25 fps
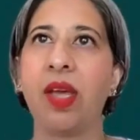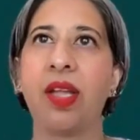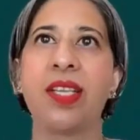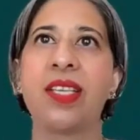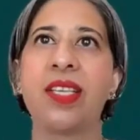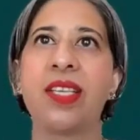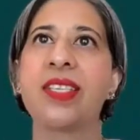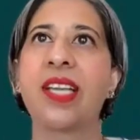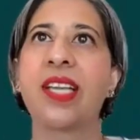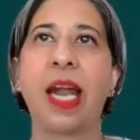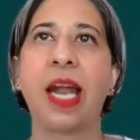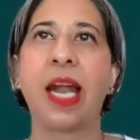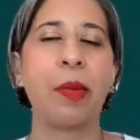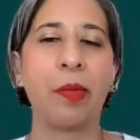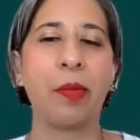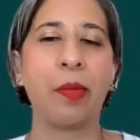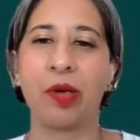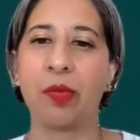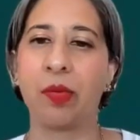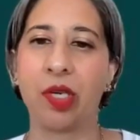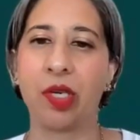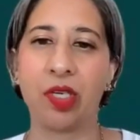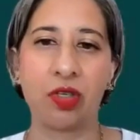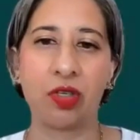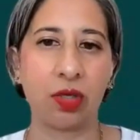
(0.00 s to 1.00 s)
describe a bit
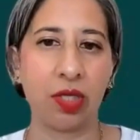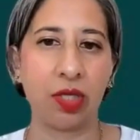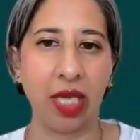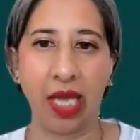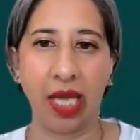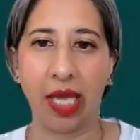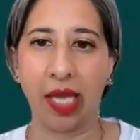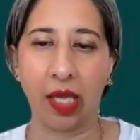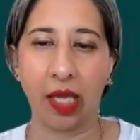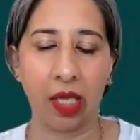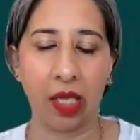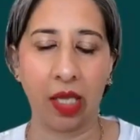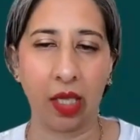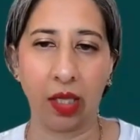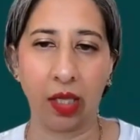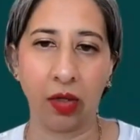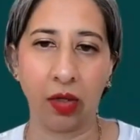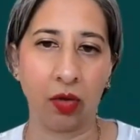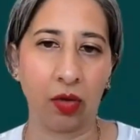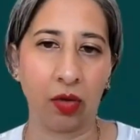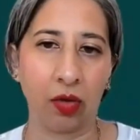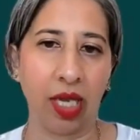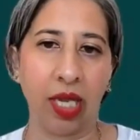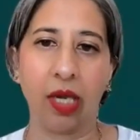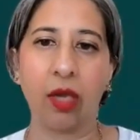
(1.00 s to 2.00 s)
what your
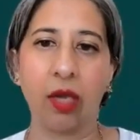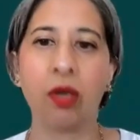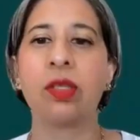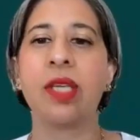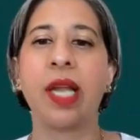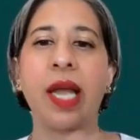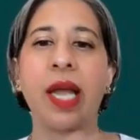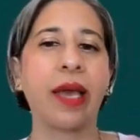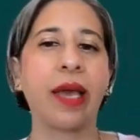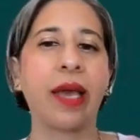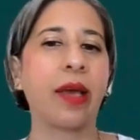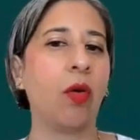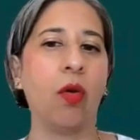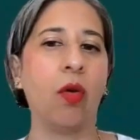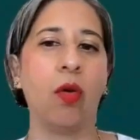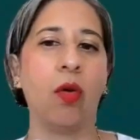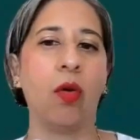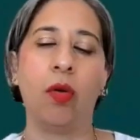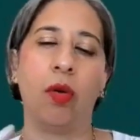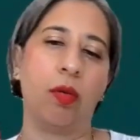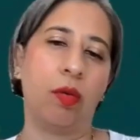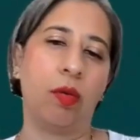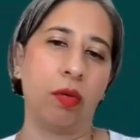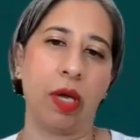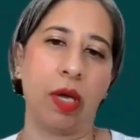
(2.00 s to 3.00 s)
day looks like,
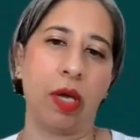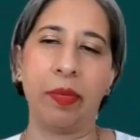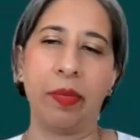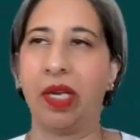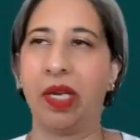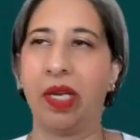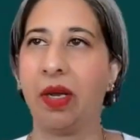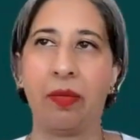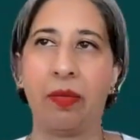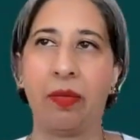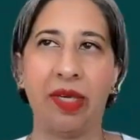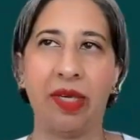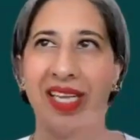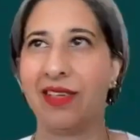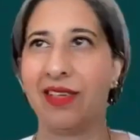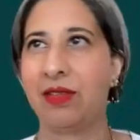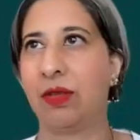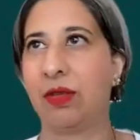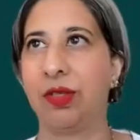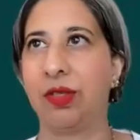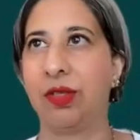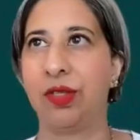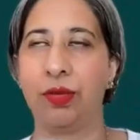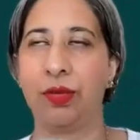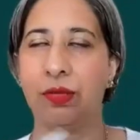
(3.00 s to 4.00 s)
or our days
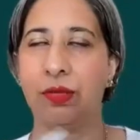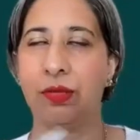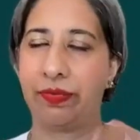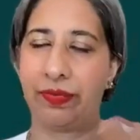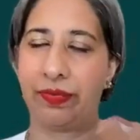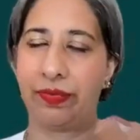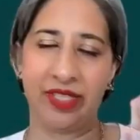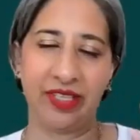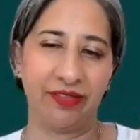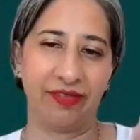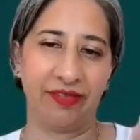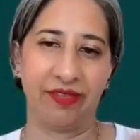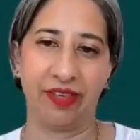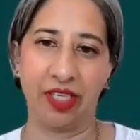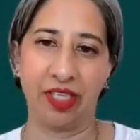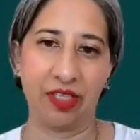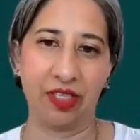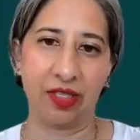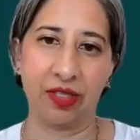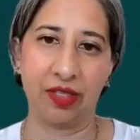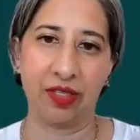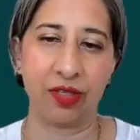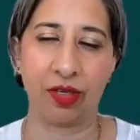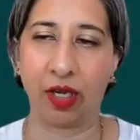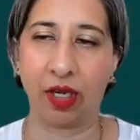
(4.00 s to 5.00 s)
also differ.
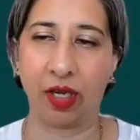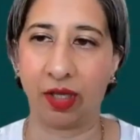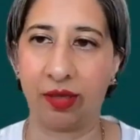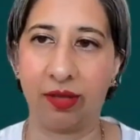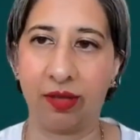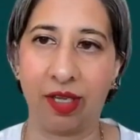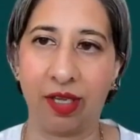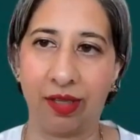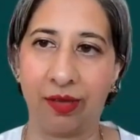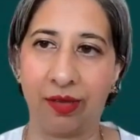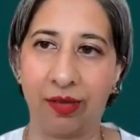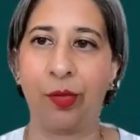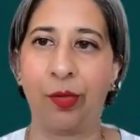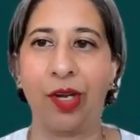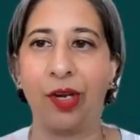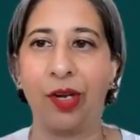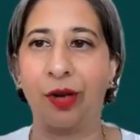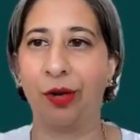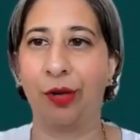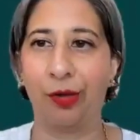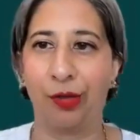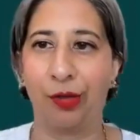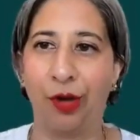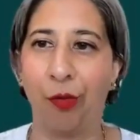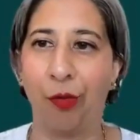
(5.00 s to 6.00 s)
It's not we
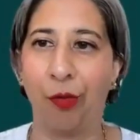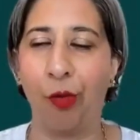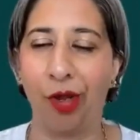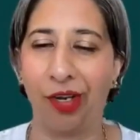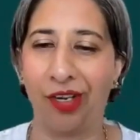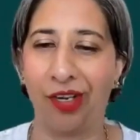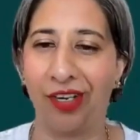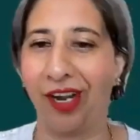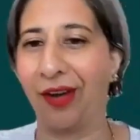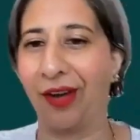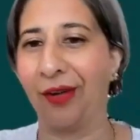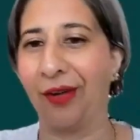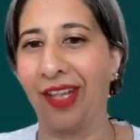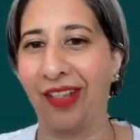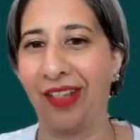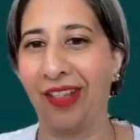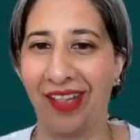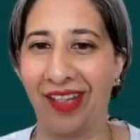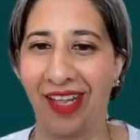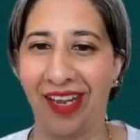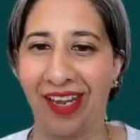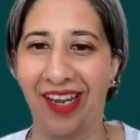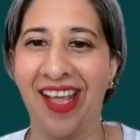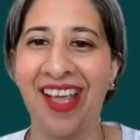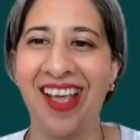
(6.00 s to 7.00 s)
don't go to a ward round and
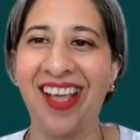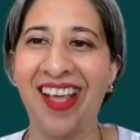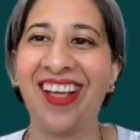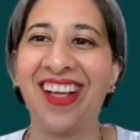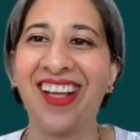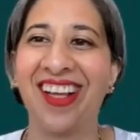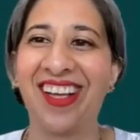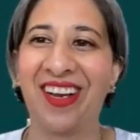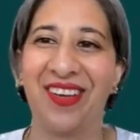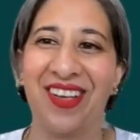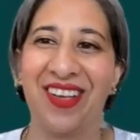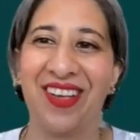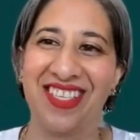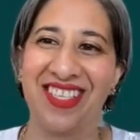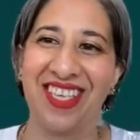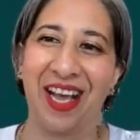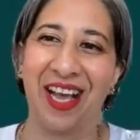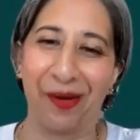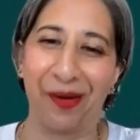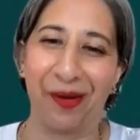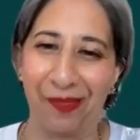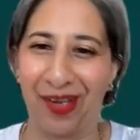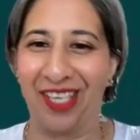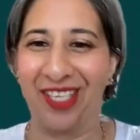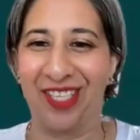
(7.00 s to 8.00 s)
then go and see
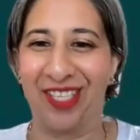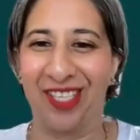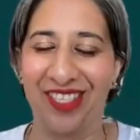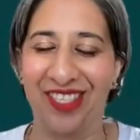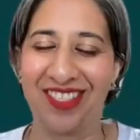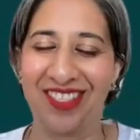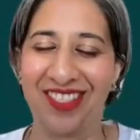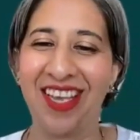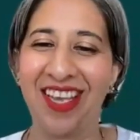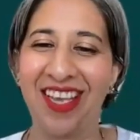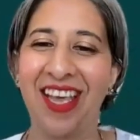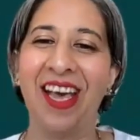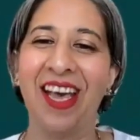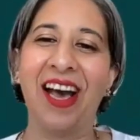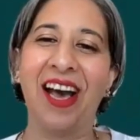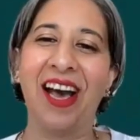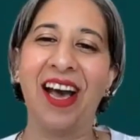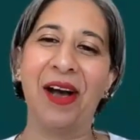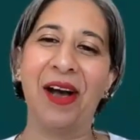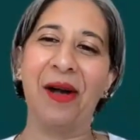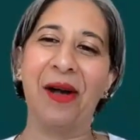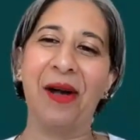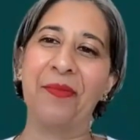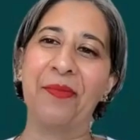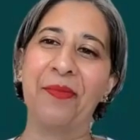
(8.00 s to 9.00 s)
outpatients.
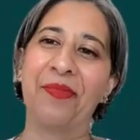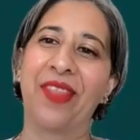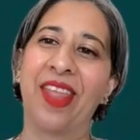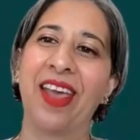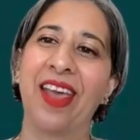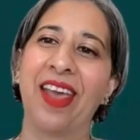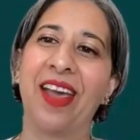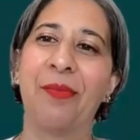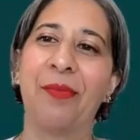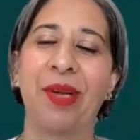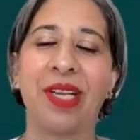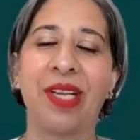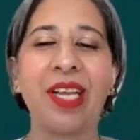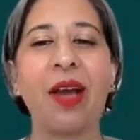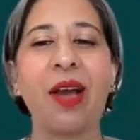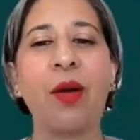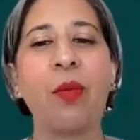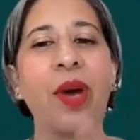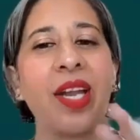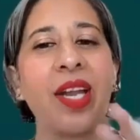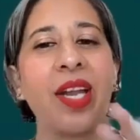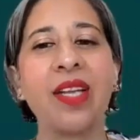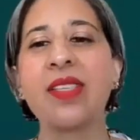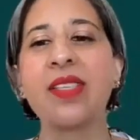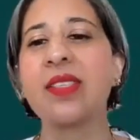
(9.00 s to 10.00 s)
But yeah,
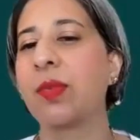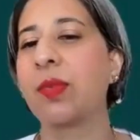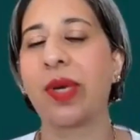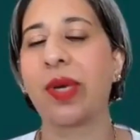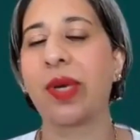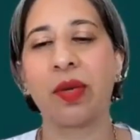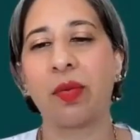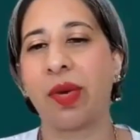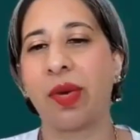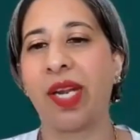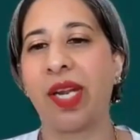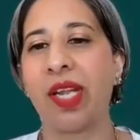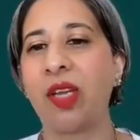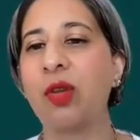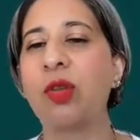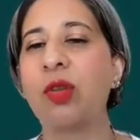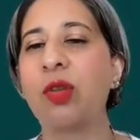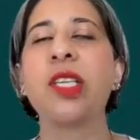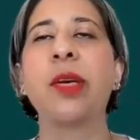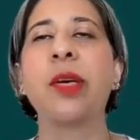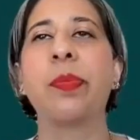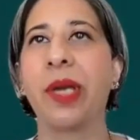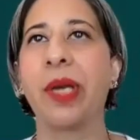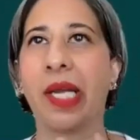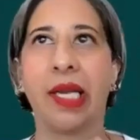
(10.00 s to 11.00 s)
what are you
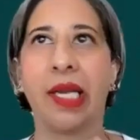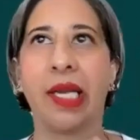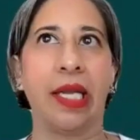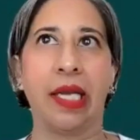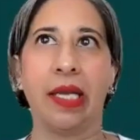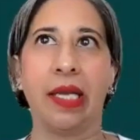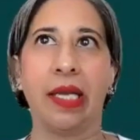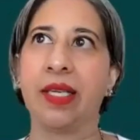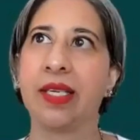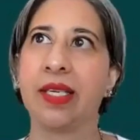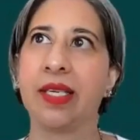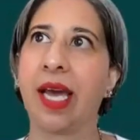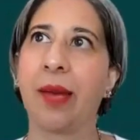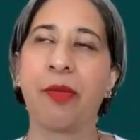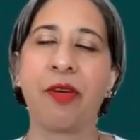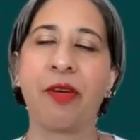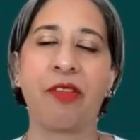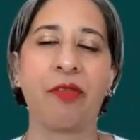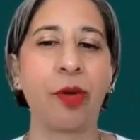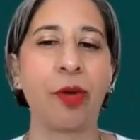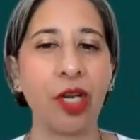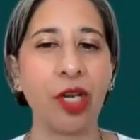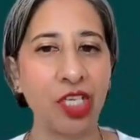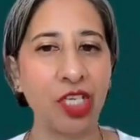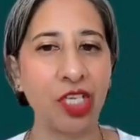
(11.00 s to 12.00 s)
typically, the type
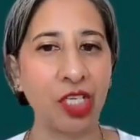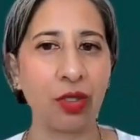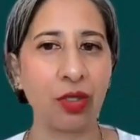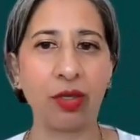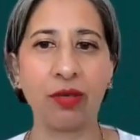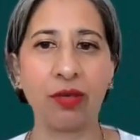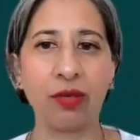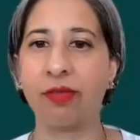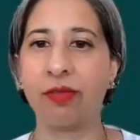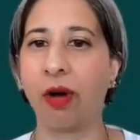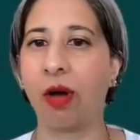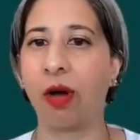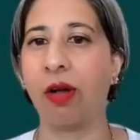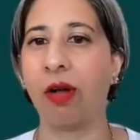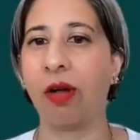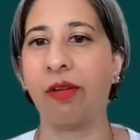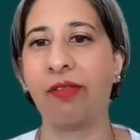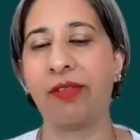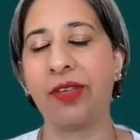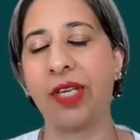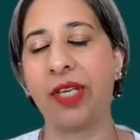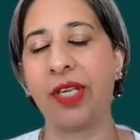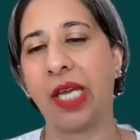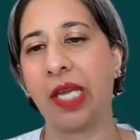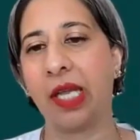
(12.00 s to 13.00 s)
of projects you're
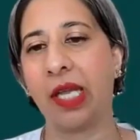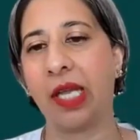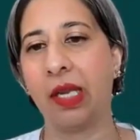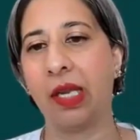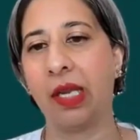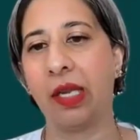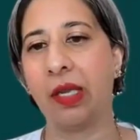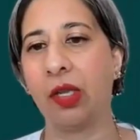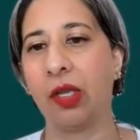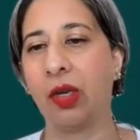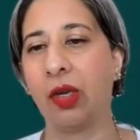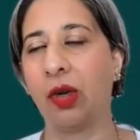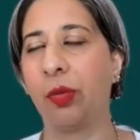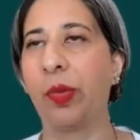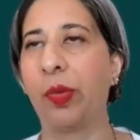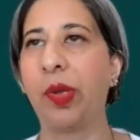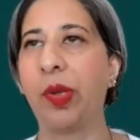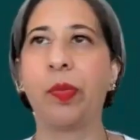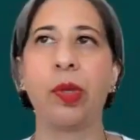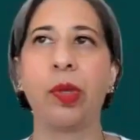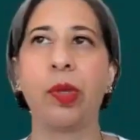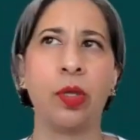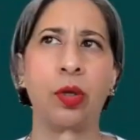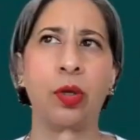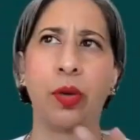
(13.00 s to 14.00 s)
involved in,
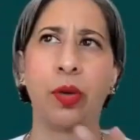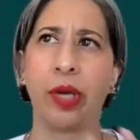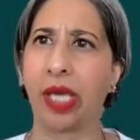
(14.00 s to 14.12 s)
people you